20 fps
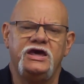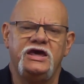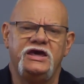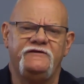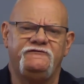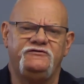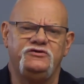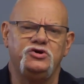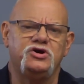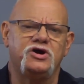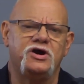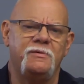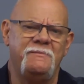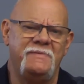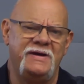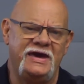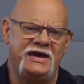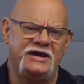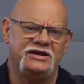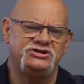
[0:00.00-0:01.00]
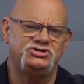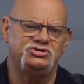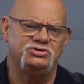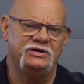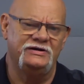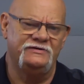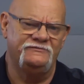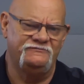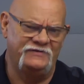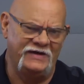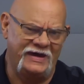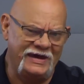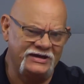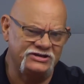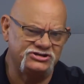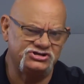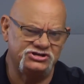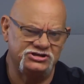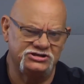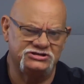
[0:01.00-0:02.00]
if you command to
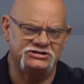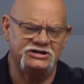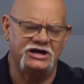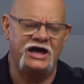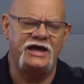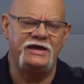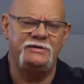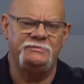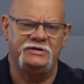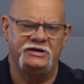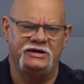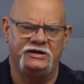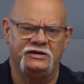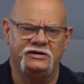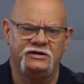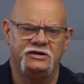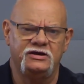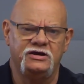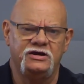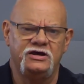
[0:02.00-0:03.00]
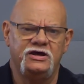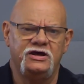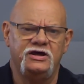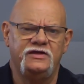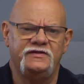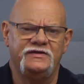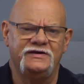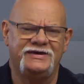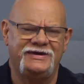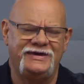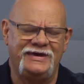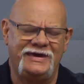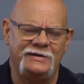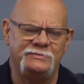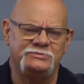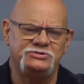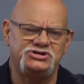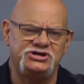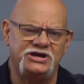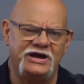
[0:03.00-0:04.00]
advance the timing, the
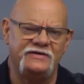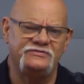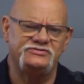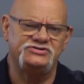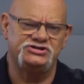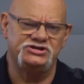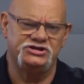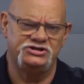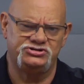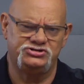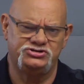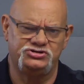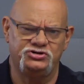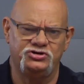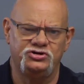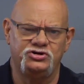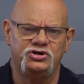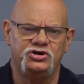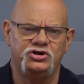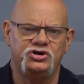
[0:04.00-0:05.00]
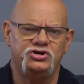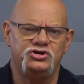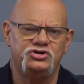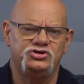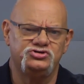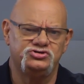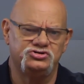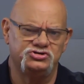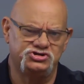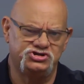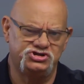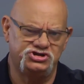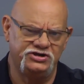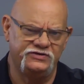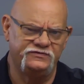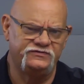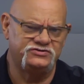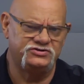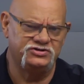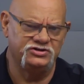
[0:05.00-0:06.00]
camshaft sensor should
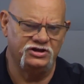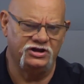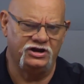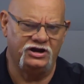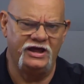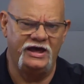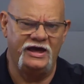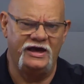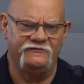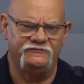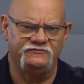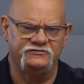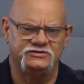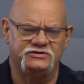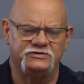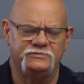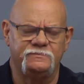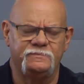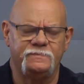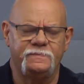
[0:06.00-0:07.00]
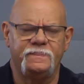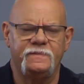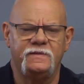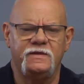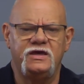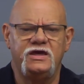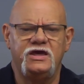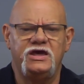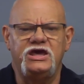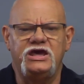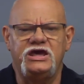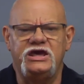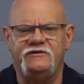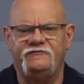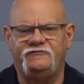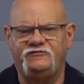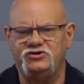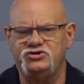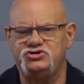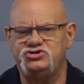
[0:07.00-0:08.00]
shift to the left.
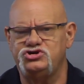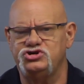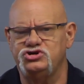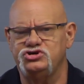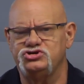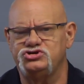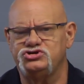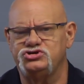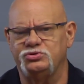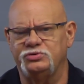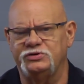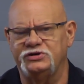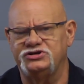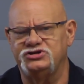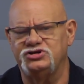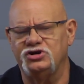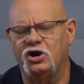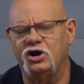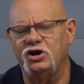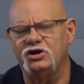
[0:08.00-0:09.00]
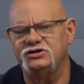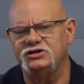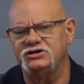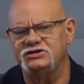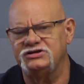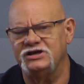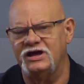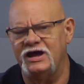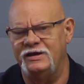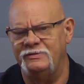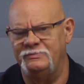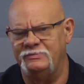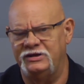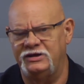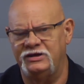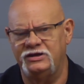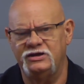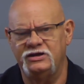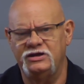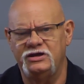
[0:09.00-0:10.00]
If you choose to retard the
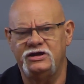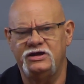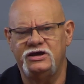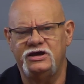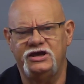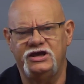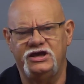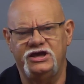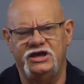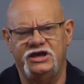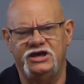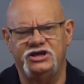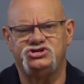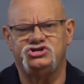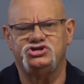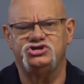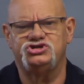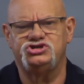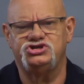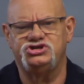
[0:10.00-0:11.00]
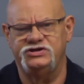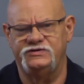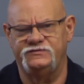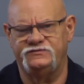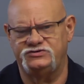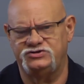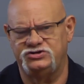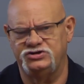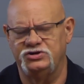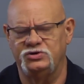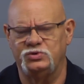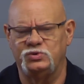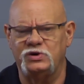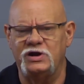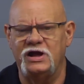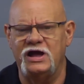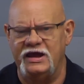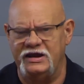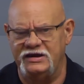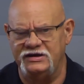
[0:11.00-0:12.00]
timing, it should shift to the
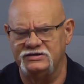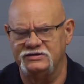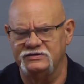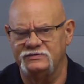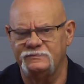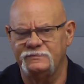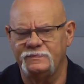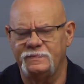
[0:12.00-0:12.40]
right.